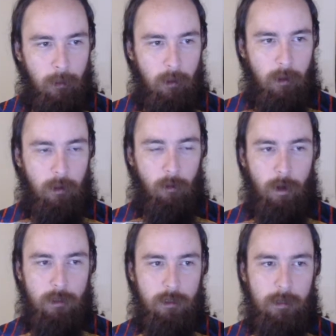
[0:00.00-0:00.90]
The
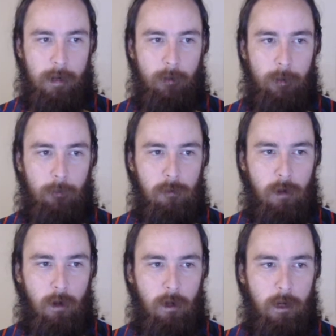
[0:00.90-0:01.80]
question is how many people
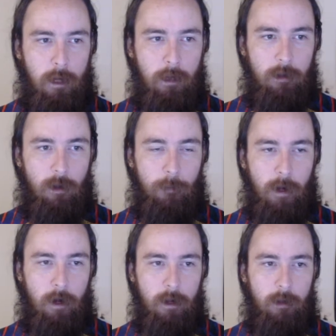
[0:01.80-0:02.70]
are in your
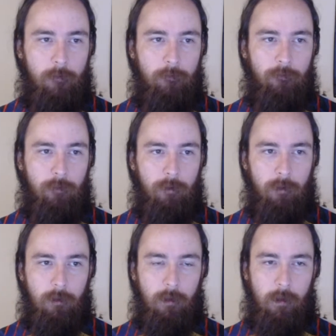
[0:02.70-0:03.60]
party,
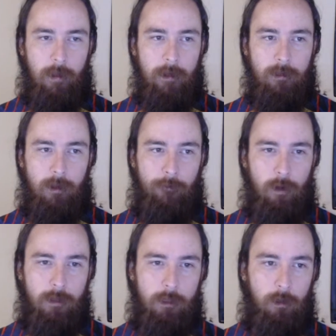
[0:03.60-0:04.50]
and that's if
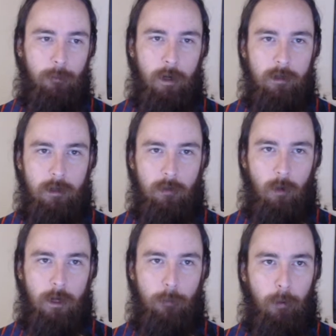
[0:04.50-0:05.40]
you're a single person
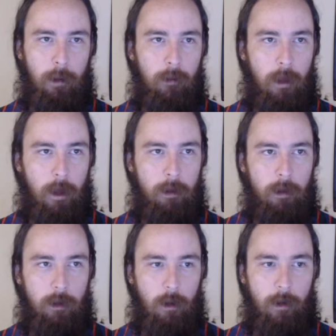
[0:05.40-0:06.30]
wanting to play online and
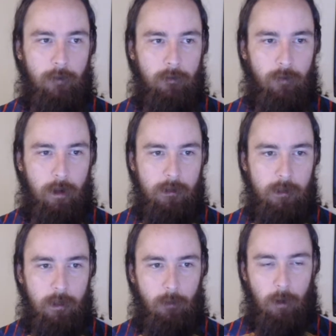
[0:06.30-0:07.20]
you don't have any friends
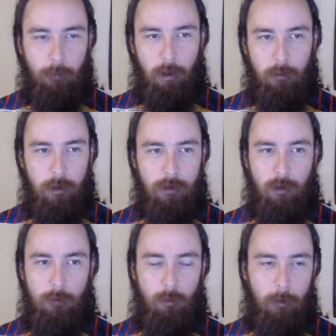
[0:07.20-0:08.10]
that you want to play with,
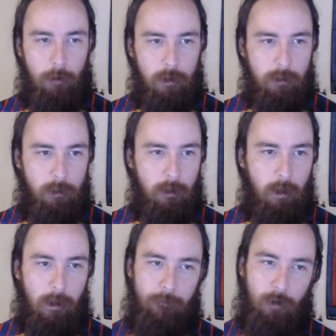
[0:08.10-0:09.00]
you'd be 1 person.
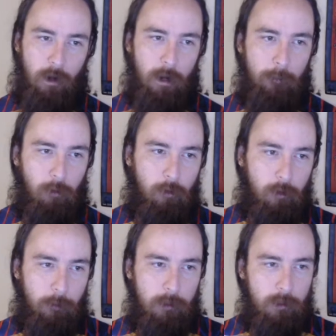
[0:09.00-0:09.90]
If you're a couple,
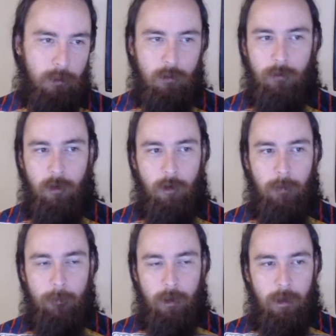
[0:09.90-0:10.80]
you'd be 2.
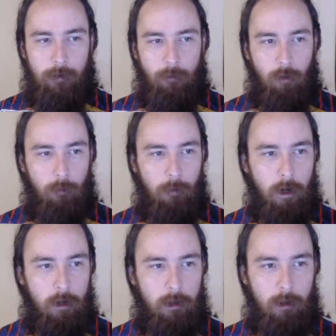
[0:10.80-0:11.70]
Maybe you have a whole
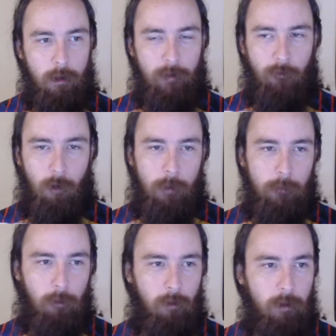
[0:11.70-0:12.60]
party, you have 4
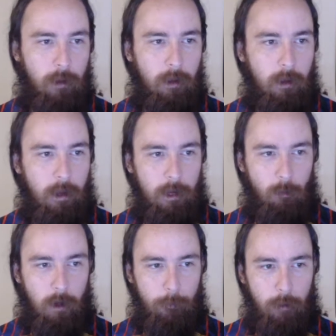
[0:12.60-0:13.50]
people and you
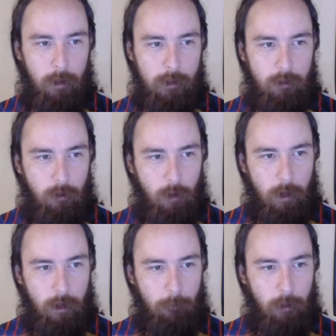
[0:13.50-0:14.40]
want to play, so go
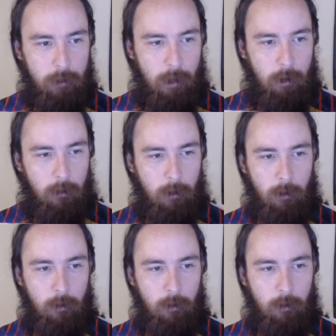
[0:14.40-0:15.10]
ahead and put that in there.